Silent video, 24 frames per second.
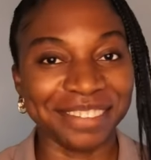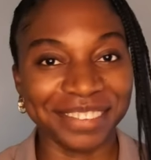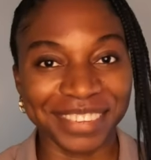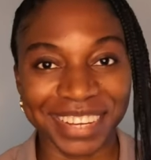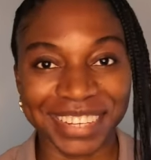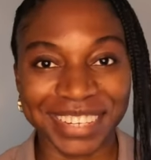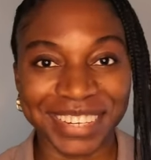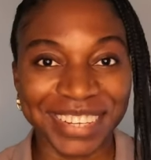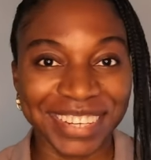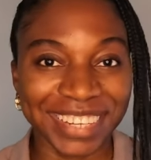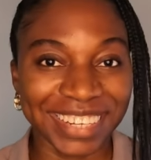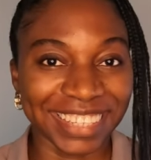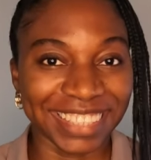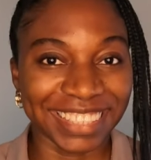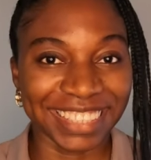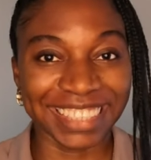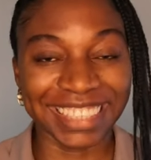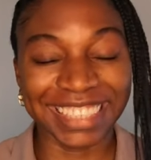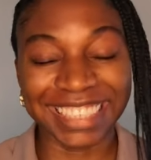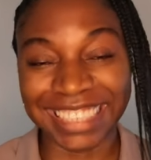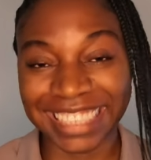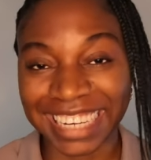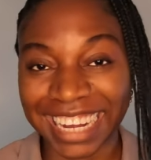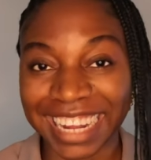if you are new on
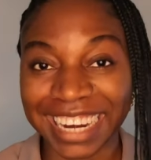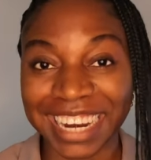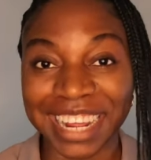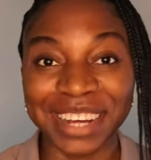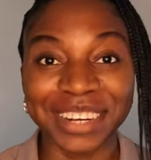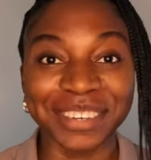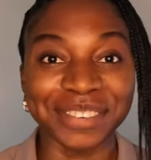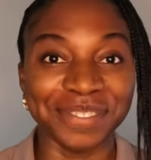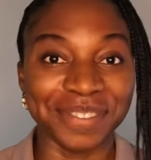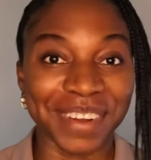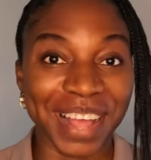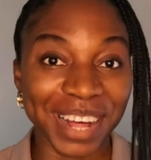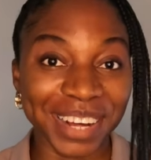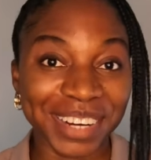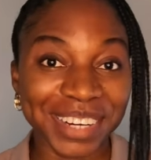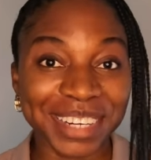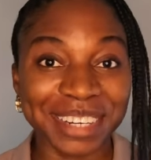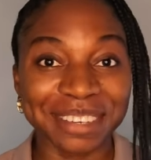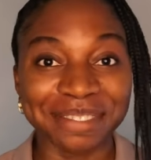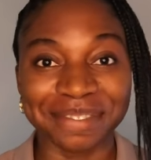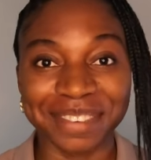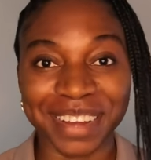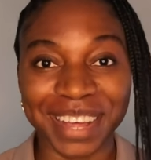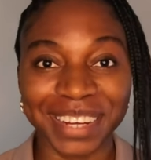this channel,
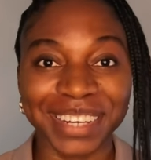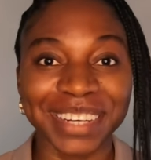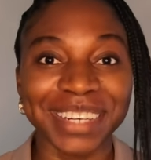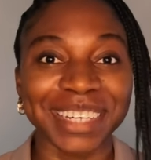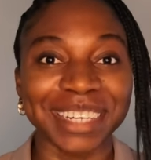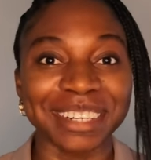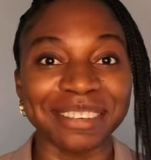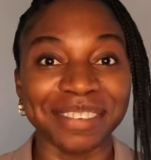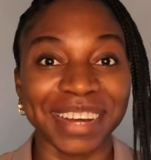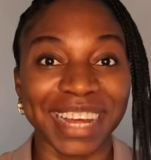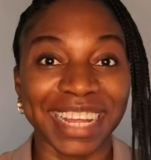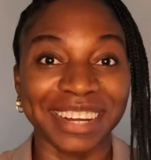welcome, welcome,